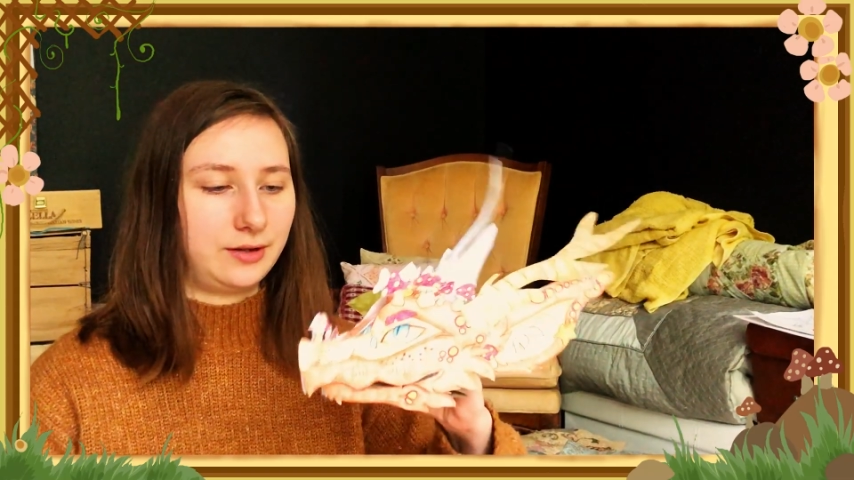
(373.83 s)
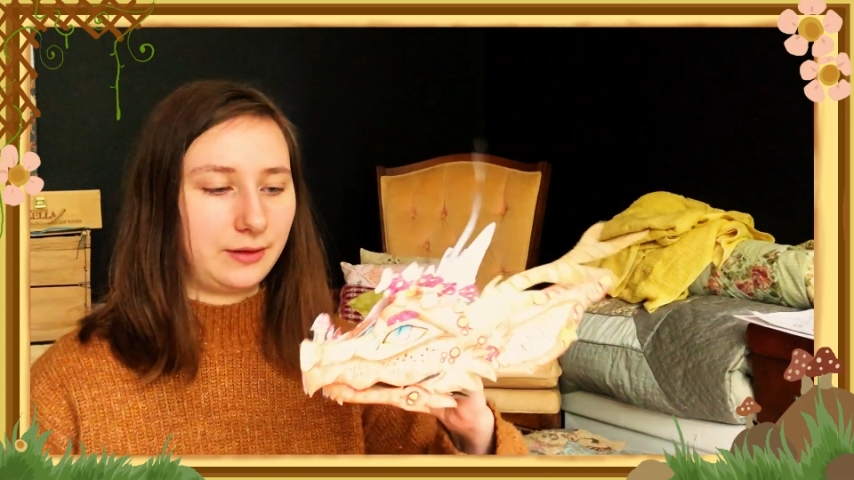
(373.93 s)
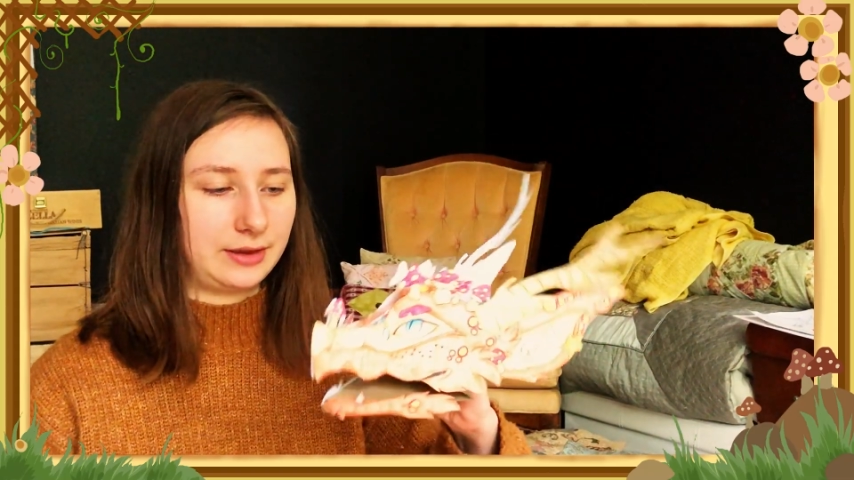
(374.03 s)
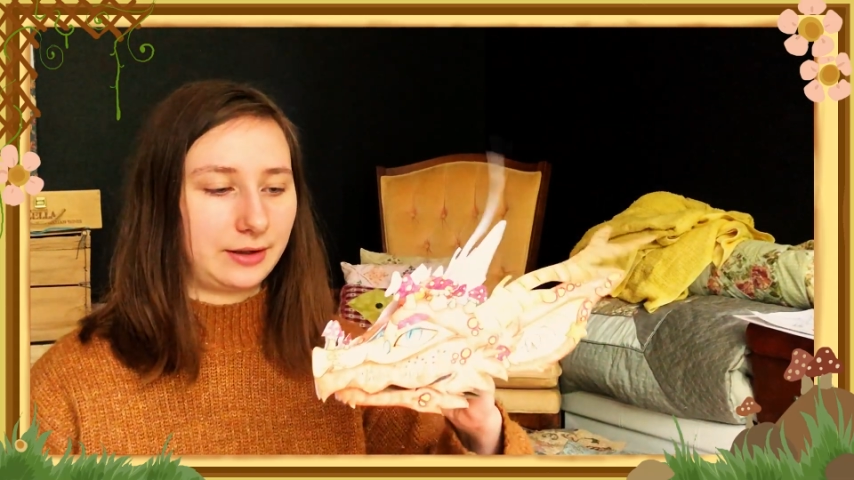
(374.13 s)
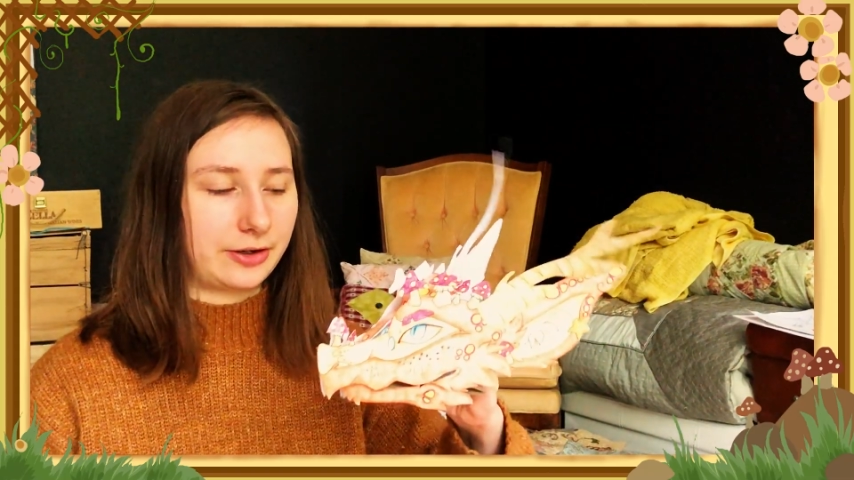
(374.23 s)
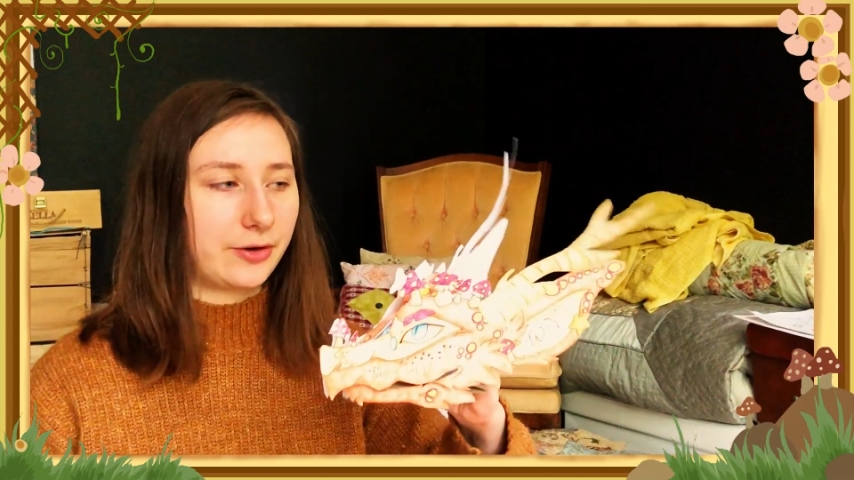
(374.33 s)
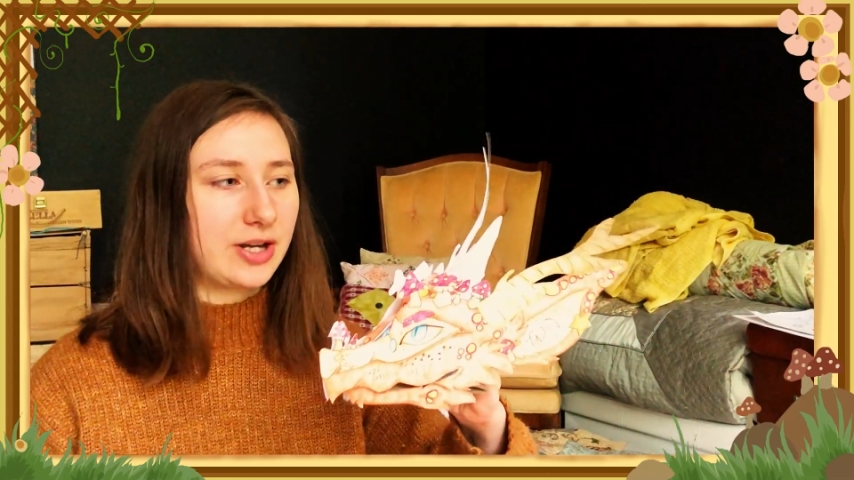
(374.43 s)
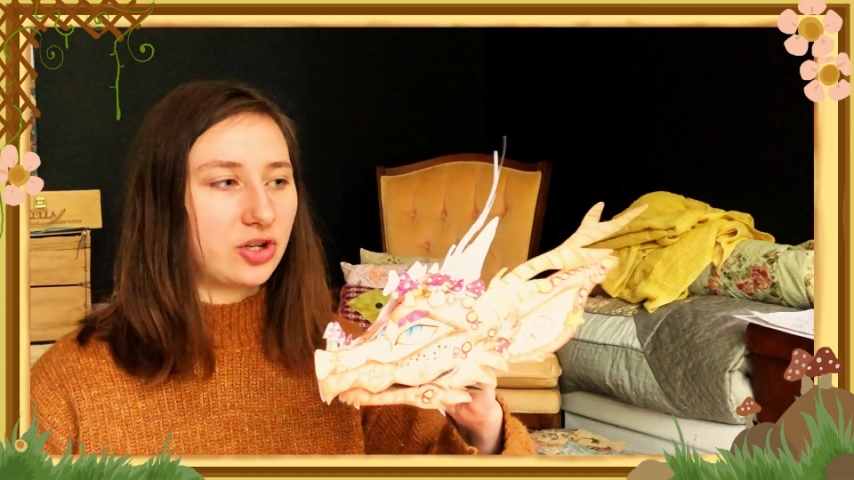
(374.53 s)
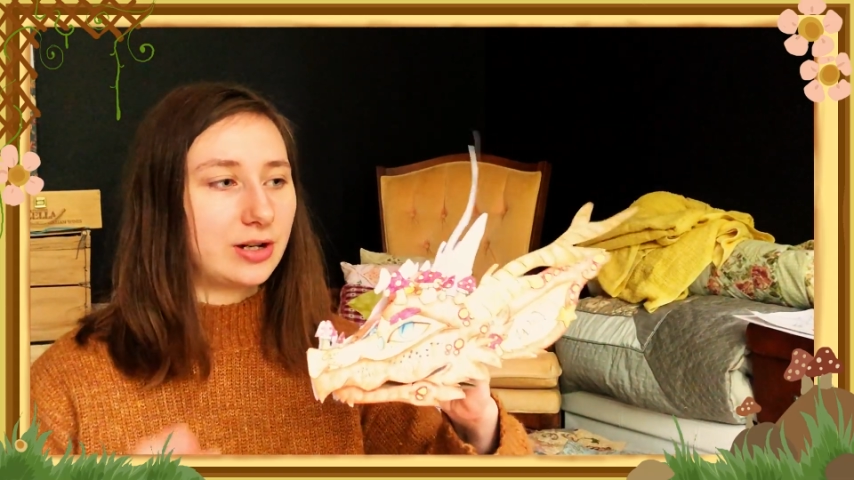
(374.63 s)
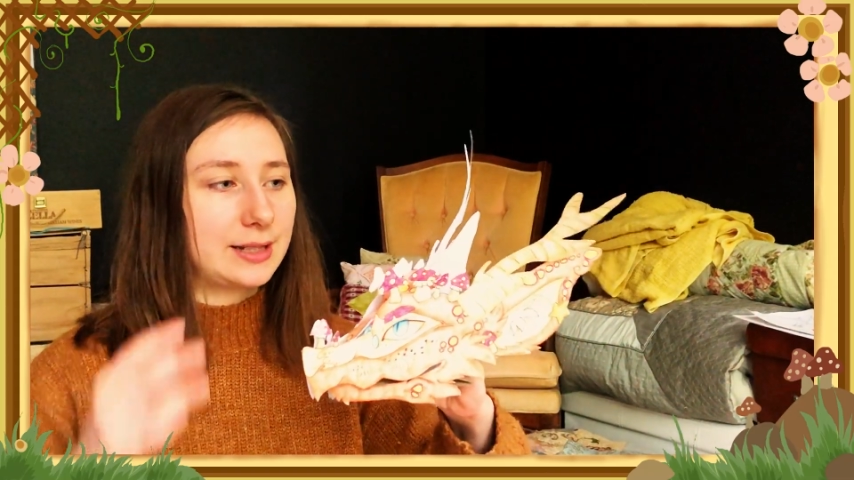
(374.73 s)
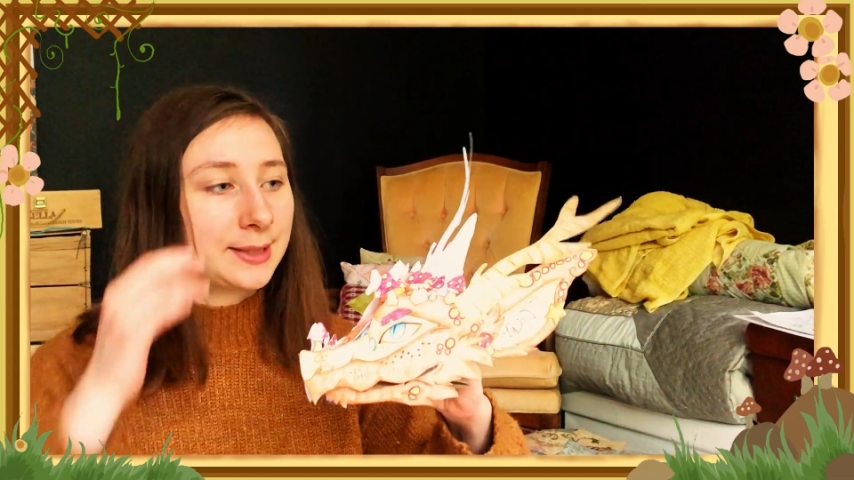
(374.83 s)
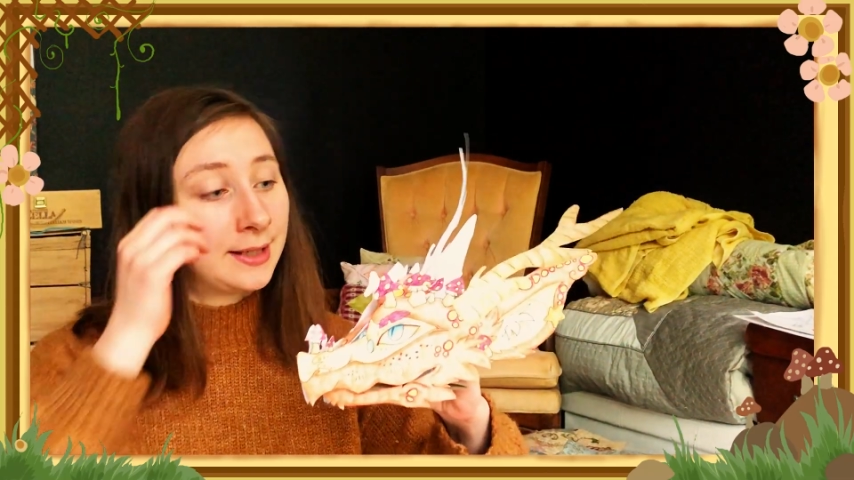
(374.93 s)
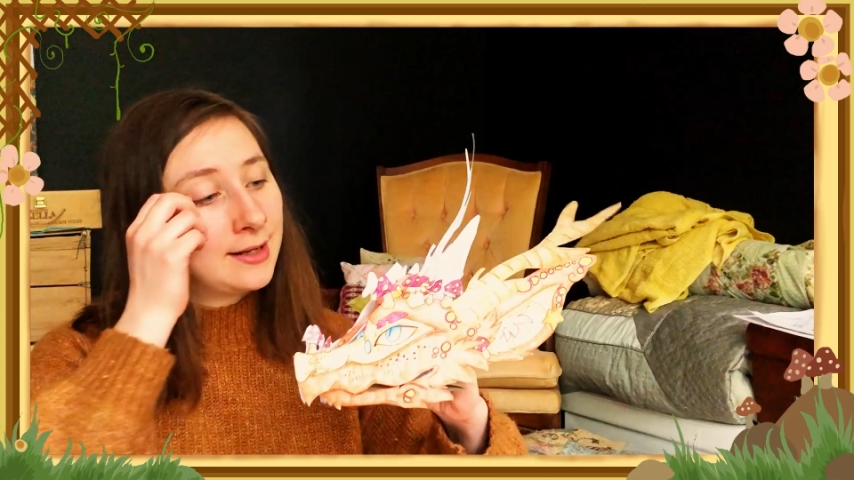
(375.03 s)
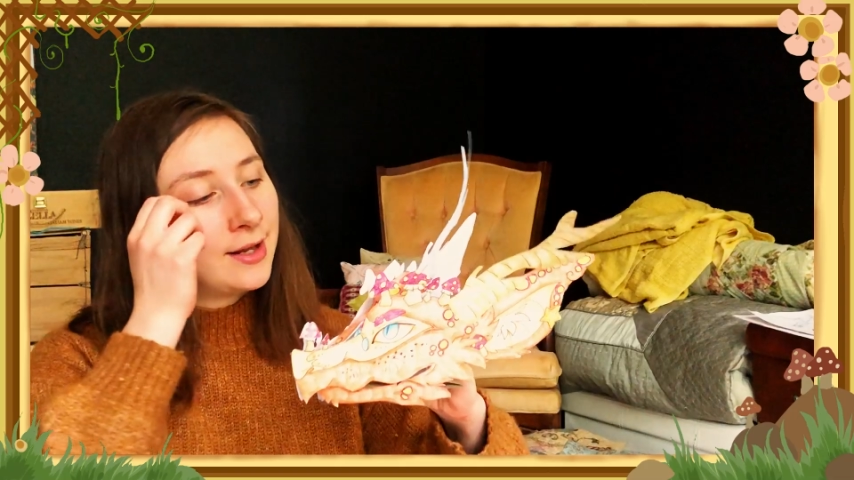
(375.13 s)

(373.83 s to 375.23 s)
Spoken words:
with their creatures.